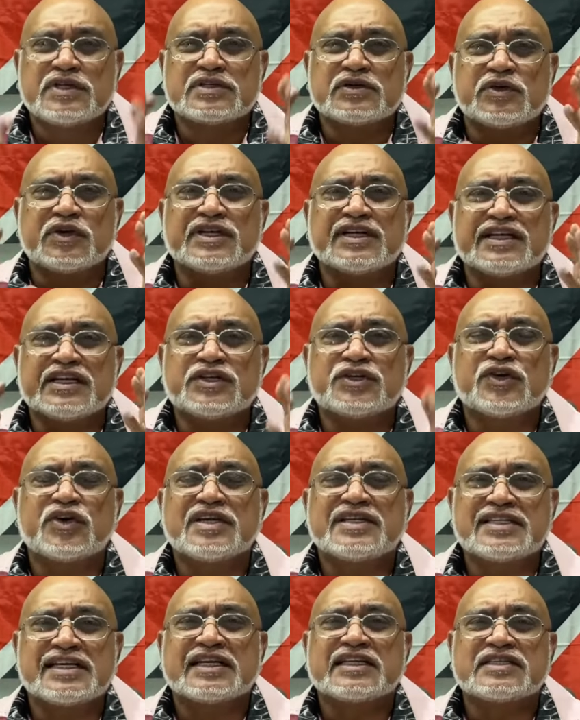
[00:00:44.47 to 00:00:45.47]
going to enjoy
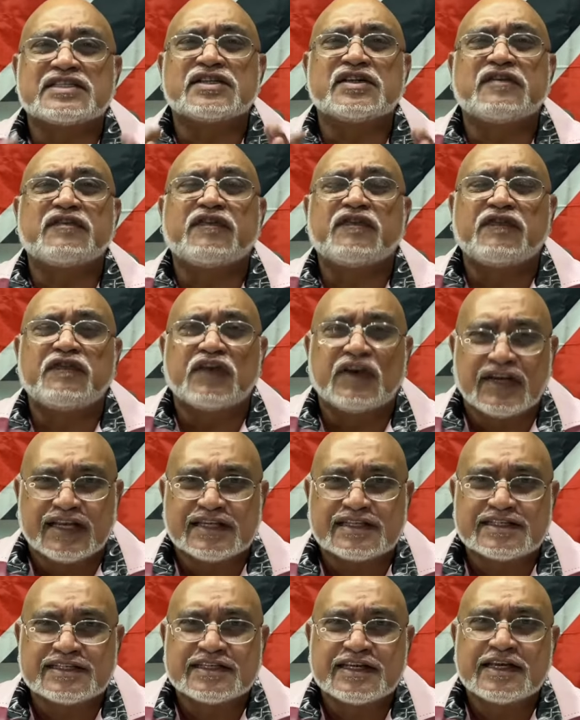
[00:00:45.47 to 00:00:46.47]
sex to the
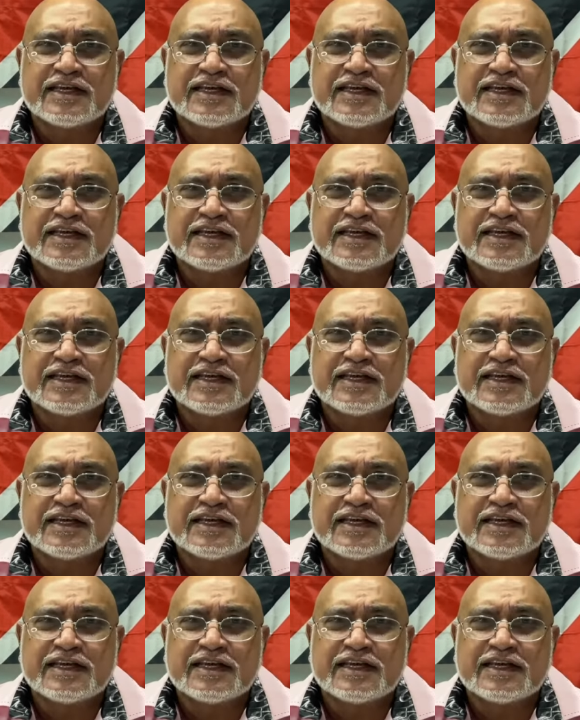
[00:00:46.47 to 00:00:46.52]
fullest.